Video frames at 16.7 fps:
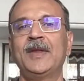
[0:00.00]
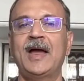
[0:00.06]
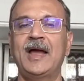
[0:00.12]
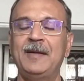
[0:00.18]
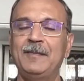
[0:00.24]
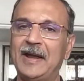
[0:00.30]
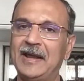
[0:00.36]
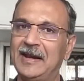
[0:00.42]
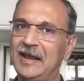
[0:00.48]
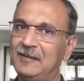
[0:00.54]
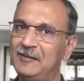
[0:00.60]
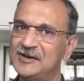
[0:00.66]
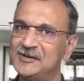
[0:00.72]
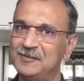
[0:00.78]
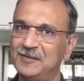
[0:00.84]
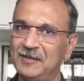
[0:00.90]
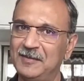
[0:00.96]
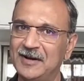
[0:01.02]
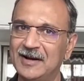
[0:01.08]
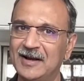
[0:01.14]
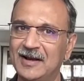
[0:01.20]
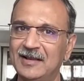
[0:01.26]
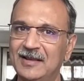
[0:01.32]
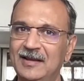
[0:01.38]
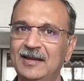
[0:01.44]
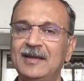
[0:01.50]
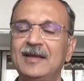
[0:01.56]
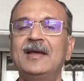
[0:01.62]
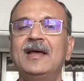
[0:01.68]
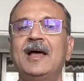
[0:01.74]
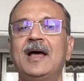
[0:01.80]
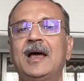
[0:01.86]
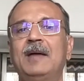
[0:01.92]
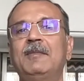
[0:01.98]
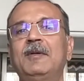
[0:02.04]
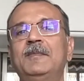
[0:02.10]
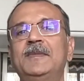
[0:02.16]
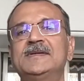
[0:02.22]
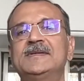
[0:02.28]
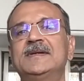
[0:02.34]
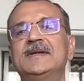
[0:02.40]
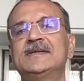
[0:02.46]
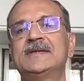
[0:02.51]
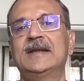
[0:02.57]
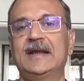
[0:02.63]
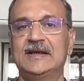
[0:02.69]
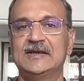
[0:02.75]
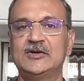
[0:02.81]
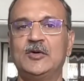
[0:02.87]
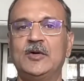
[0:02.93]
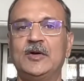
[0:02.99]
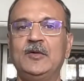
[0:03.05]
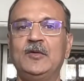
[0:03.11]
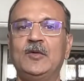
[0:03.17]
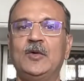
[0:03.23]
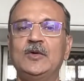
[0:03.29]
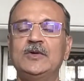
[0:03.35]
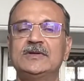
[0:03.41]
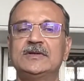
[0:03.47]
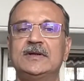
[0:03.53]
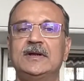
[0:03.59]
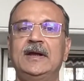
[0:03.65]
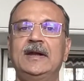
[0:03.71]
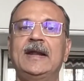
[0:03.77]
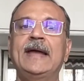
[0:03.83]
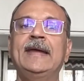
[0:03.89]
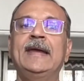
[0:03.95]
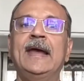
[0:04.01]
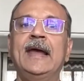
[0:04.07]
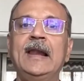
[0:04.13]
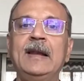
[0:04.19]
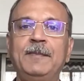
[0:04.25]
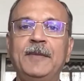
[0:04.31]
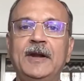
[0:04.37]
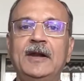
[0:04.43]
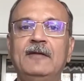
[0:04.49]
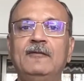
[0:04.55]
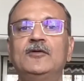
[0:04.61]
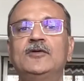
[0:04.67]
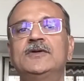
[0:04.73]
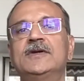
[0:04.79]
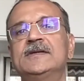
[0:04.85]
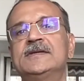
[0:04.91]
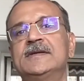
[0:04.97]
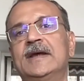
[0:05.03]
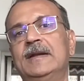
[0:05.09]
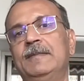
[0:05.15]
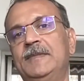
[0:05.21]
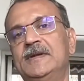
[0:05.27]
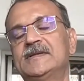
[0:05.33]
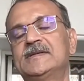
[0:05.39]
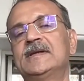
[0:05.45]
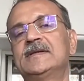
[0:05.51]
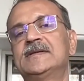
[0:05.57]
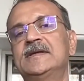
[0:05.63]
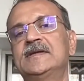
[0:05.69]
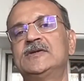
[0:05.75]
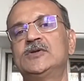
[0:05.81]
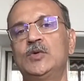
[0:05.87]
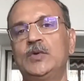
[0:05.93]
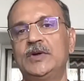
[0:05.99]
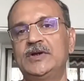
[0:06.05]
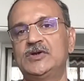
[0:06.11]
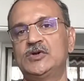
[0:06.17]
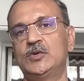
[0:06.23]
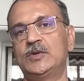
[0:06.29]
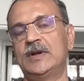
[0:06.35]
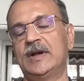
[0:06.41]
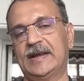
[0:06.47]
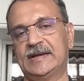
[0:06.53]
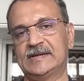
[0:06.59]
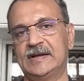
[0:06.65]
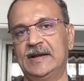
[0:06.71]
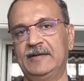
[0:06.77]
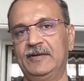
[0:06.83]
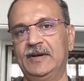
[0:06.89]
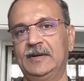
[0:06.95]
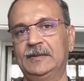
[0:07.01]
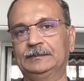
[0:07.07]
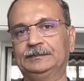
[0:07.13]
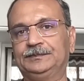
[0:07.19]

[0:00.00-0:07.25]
Hi, my name is Biman Gandhi. I'm a business and executive coach, and I help individuals and businesses to reach to the next level.